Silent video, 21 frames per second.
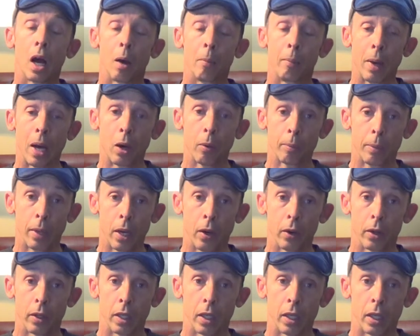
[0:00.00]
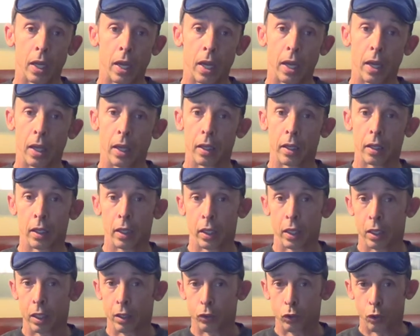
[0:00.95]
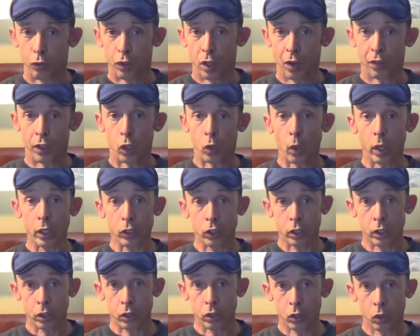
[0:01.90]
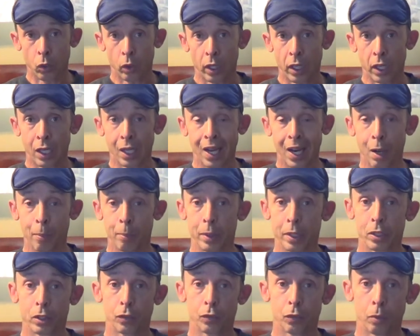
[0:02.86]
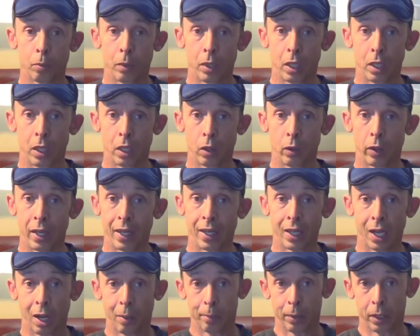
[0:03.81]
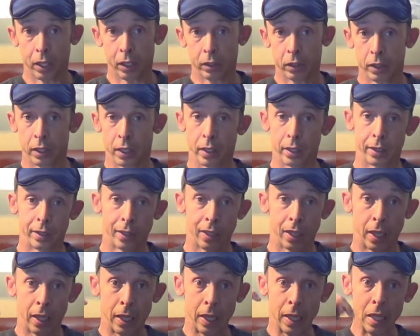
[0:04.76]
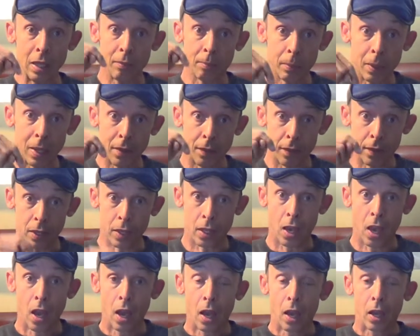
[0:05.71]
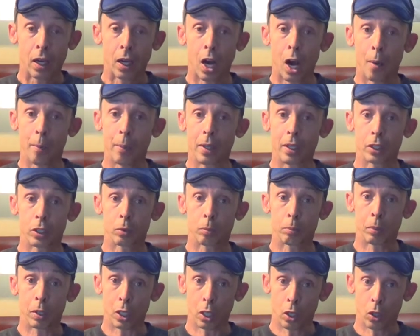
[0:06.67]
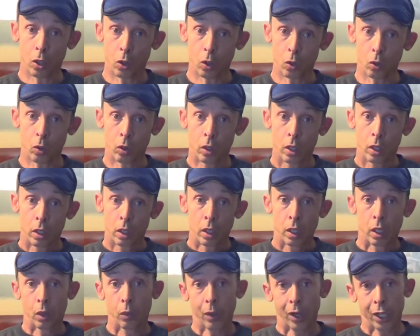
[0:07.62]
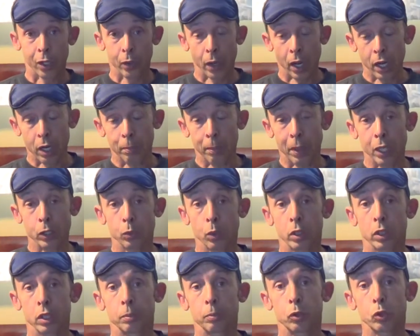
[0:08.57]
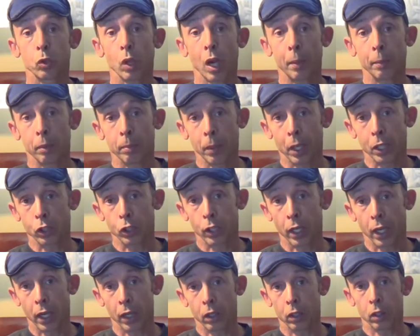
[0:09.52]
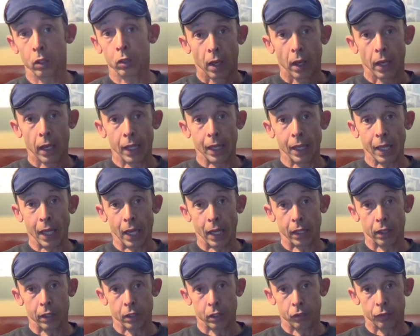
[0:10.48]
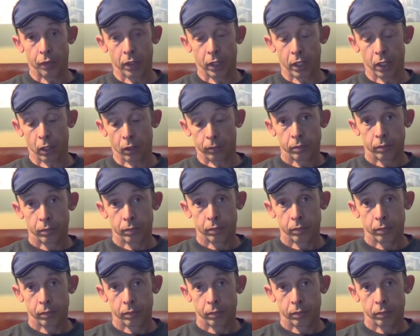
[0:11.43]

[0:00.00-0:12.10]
about parenting, and so if you have any questions or any comments for me or any topics, then leave them in the comments below. And while you're at it, you might as well subscribe to my channel and like this video.